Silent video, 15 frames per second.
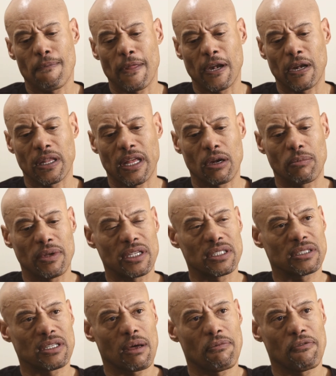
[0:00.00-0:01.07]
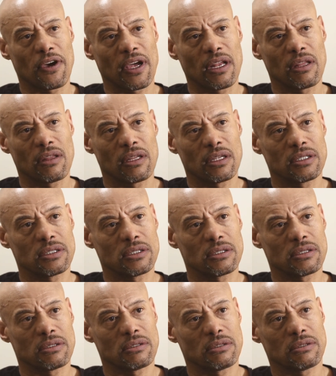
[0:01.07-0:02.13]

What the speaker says: It allowed me to stop fighting this